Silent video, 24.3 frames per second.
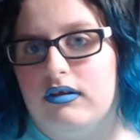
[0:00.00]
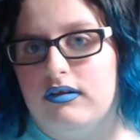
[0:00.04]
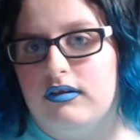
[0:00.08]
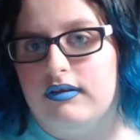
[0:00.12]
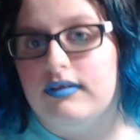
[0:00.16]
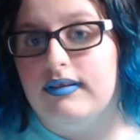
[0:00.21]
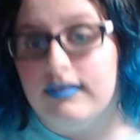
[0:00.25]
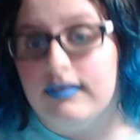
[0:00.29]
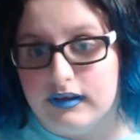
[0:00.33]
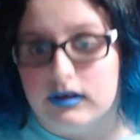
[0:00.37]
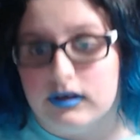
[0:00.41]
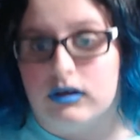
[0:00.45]

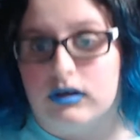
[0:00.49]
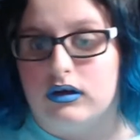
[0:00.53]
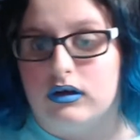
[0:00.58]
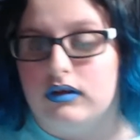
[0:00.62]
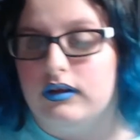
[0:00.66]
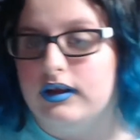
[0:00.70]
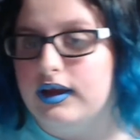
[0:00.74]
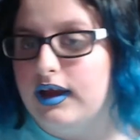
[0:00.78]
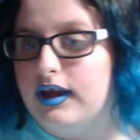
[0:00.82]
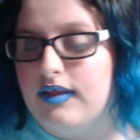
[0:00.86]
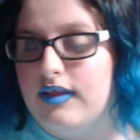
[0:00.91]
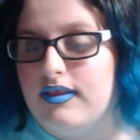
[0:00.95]

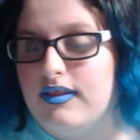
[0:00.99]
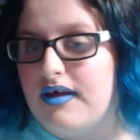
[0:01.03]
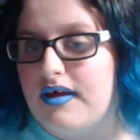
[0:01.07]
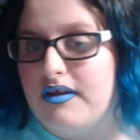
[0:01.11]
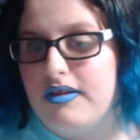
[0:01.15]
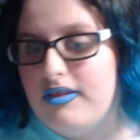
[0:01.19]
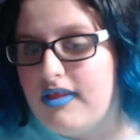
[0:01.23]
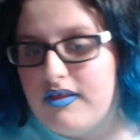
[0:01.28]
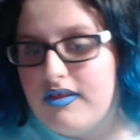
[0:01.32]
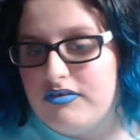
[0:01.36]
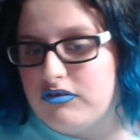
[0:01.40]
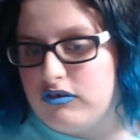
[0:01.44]
Literally. And
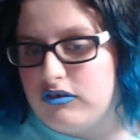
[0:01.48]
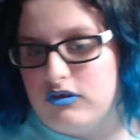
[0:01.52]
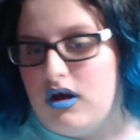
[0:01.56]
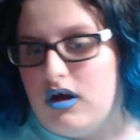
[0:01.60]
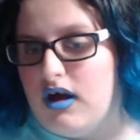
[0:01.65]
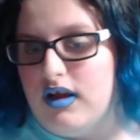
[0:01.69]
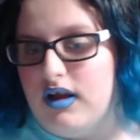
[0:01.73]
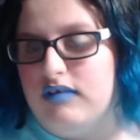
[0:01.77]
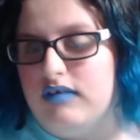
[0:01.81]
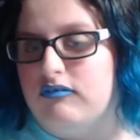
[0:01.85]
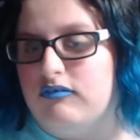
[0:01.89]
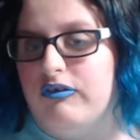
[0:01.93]
that's
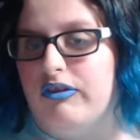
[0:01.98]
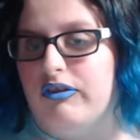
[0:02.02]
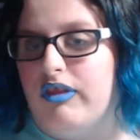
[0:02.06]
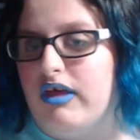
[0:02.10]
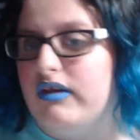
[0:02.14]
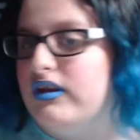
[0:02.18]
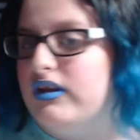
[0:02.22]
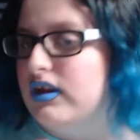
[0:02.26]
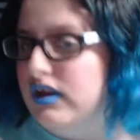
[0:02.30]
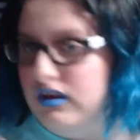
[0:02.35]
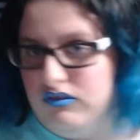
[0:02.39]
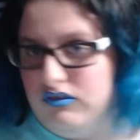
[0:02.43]
not even,
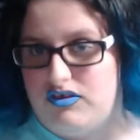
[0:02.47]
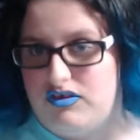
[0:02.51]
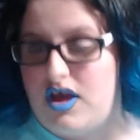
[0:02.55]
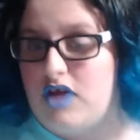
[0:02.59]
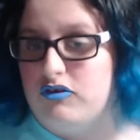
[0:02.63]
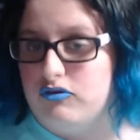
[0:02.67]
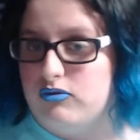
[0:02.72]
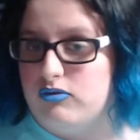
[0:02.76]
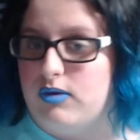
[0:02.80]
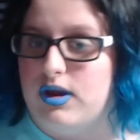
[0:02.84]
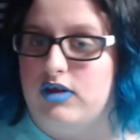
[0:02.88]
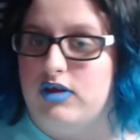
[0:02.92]
like, an
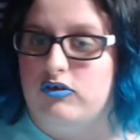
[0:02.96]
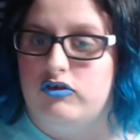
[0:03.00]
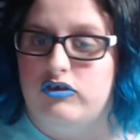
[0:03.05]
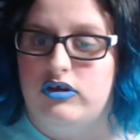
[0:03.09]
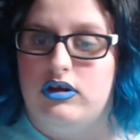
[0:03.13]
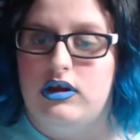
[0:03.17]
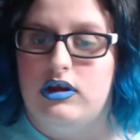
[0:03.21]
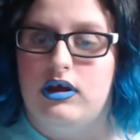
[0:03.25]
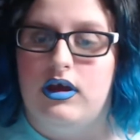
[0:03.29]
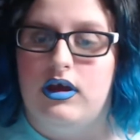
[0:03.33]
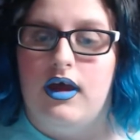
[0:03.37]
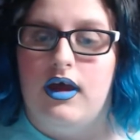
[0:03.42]

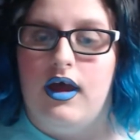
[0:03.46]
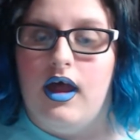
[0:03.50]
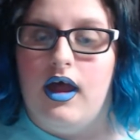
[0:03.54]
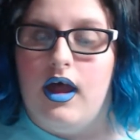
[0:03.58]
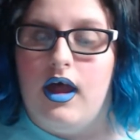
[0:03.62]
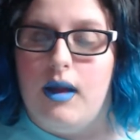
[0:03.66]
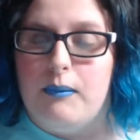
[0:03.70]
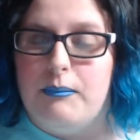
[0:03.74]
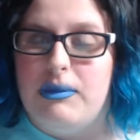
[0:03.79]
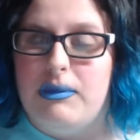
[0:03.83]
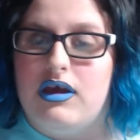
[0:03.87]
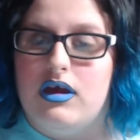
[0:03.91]
exaggeration,
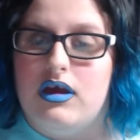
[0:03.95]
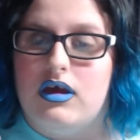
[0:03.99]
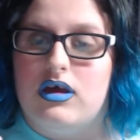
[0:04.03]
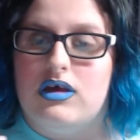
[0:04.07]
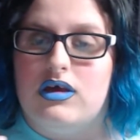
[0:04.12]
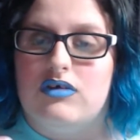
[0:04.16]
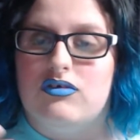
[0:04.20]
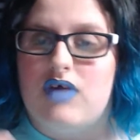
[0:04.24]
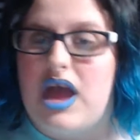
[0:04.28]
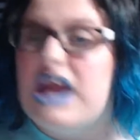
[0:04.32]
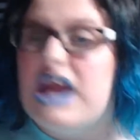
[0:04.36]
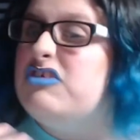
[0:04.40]

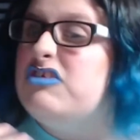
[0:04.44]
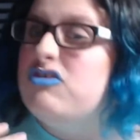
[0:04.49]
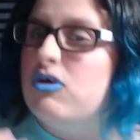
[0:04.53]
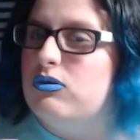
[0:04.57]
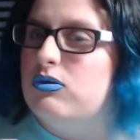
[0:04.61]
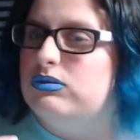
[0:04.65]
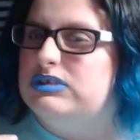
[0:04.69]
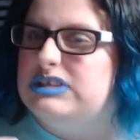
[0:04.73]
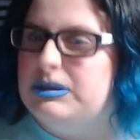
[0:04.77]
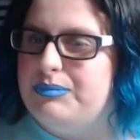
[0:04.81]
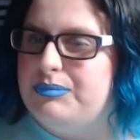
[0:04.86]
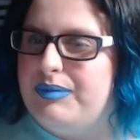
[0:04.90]
because I
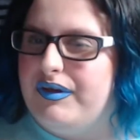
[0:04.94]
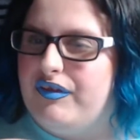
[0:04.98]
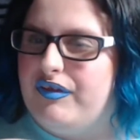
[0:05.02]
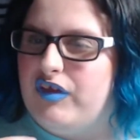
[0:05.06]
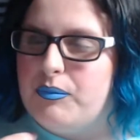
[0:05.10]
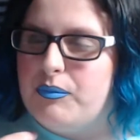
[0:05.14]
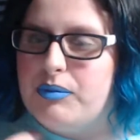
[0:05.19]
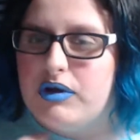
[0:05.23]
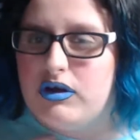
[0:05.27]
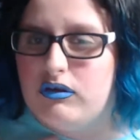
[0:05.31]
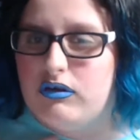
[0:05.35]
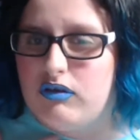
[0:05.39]
don't typically
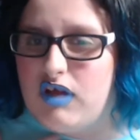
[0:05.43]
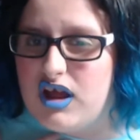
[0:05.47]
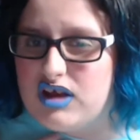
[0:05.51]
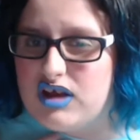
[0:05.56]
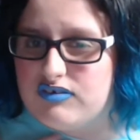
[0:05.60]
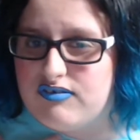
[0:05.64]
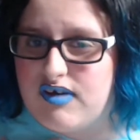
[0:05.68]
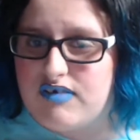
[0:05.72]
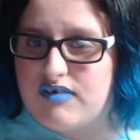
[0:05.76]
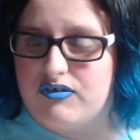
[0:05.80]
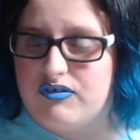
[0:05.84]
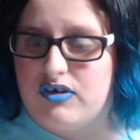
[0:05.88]
put a lot
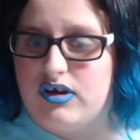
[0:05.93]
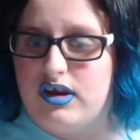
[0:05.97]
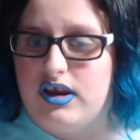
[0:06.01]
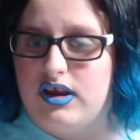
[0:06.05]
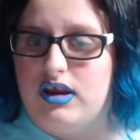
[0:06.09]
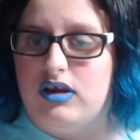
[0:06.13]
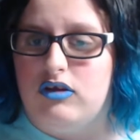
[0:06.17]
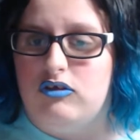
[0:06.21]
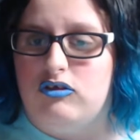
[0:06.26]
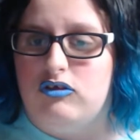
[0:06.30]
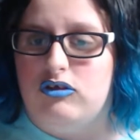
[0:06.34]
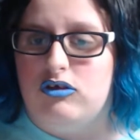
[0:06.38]
of effort
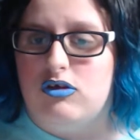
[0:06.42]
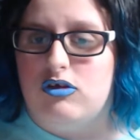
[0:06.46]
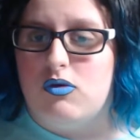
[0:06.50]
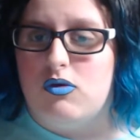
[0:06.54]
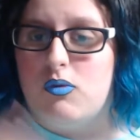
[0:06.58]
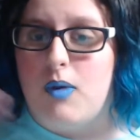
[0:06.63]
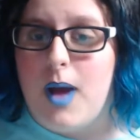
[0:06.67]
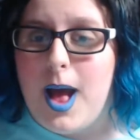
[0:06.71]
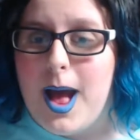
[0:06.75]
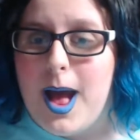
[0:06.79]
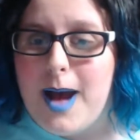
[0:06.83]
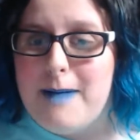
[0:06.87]
into
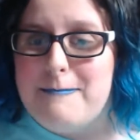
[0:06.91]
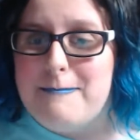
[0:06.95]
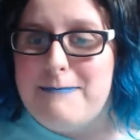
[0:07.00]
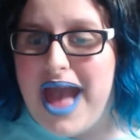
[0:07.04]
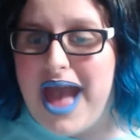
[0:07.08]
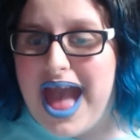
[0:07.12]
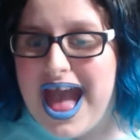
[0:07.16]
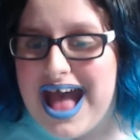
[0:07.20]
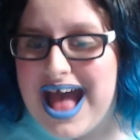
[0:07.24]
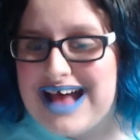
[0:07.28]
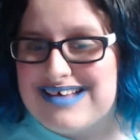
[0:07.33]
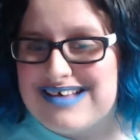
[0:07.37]

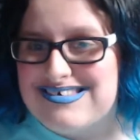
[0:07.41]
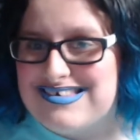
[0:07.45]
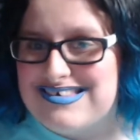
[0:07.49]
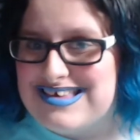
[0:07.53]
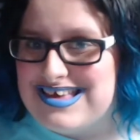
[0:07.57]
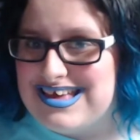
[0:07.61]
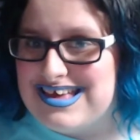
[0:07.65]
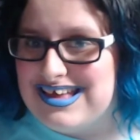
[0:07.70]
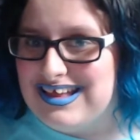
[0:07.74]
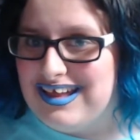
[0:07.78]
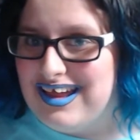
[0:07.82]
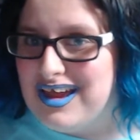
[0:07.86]

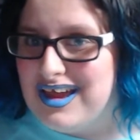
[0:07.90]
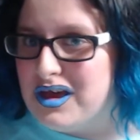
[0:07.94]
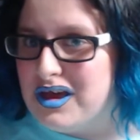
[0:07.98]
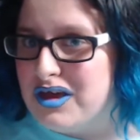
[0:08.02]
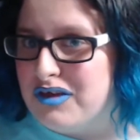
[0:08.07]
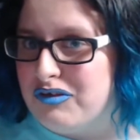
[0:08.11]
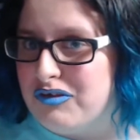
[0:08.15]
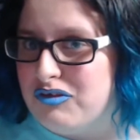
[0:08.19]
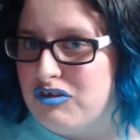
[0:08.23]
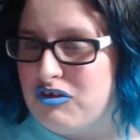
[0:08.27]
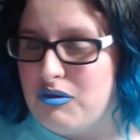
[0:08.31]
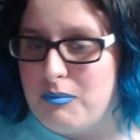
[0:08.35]
passing
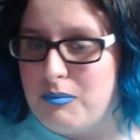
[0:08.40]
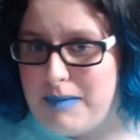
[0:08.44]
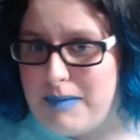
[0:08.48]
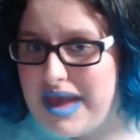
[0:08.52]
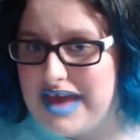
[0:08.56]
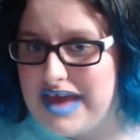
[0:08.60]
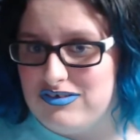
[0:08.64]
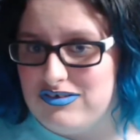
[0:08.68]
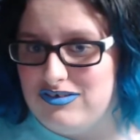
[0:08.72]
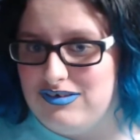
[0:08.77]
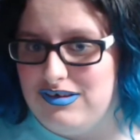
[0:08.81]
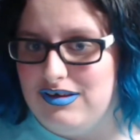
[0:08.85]
as
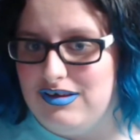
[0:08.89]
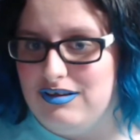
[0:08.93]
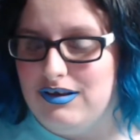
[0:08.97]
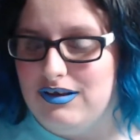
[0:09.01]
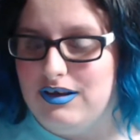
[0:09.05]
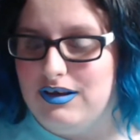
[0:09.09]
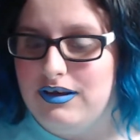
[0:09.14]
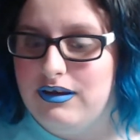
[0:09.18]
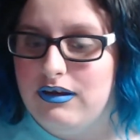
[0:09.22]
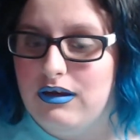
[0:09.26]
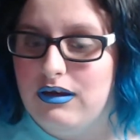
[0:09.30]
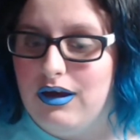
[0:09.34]

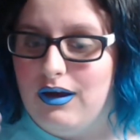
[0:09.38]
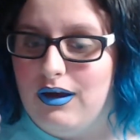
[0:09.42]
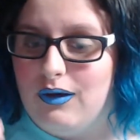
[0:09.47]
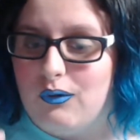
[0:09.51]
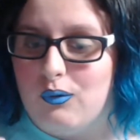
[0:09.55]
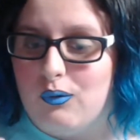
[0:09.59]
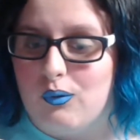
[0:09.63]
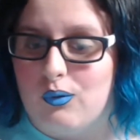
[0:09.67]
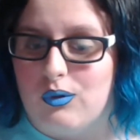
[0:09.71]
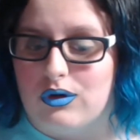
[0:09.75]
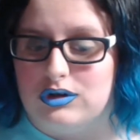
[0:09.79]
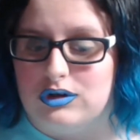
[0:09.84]
masculine
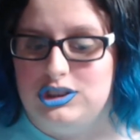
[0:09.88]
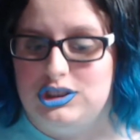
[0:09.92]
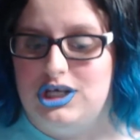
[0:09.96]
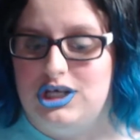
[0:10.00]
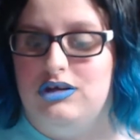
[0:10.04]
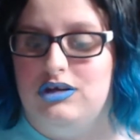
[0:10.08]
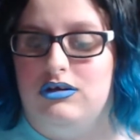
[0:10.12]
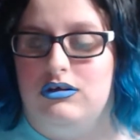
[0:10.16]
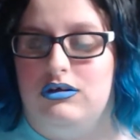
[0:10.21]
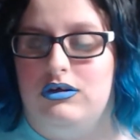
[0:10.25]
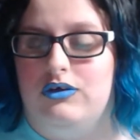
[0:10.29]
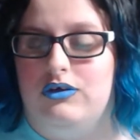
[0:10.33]
or
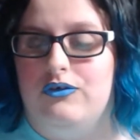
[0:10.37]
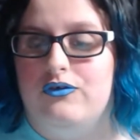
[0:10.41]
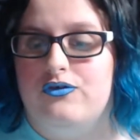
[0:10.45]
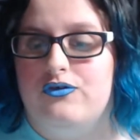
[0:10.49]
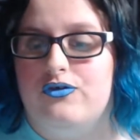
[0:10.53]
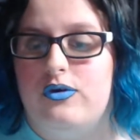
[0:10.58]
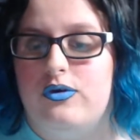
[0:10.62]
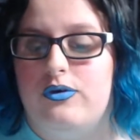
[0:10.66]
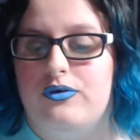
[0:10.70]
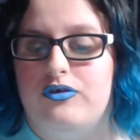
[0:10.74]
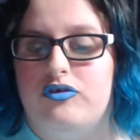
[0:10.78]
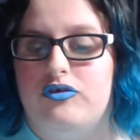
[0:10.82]
gender
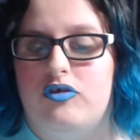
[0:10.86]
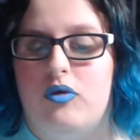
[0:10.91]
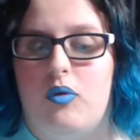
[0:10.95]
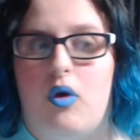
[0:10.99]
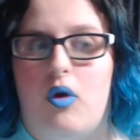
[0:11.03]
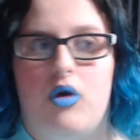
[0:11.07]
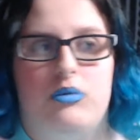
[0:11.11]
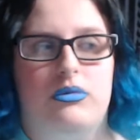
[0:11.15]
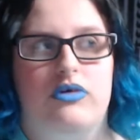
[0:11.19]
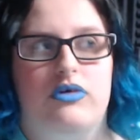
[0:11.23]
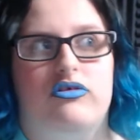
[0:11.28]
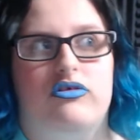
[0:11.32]
neutral, so
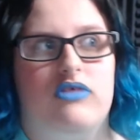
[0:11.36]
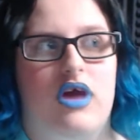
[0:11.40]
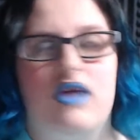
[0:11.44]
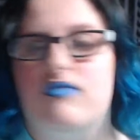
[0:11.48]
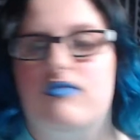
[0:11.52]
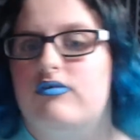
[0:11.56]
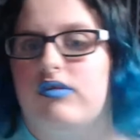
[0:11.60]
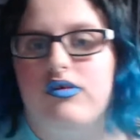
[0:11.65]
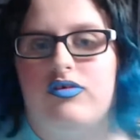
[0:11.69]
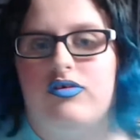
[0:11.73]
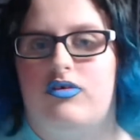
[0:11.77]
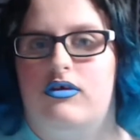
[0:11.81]
almost
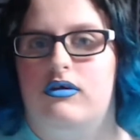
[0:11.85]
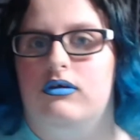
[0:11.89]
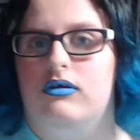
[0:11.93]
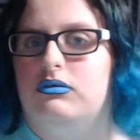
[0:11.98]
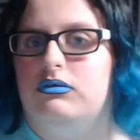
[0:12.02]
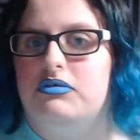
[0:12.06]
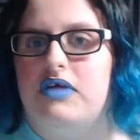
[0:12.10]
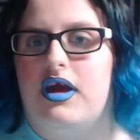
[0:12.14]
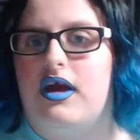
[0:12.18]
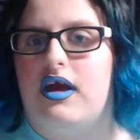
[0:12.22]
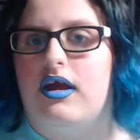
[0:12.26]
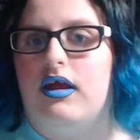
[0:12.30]
every single
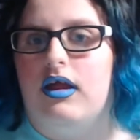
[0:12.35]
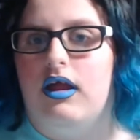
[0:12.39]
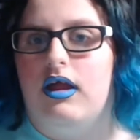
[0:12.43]
day,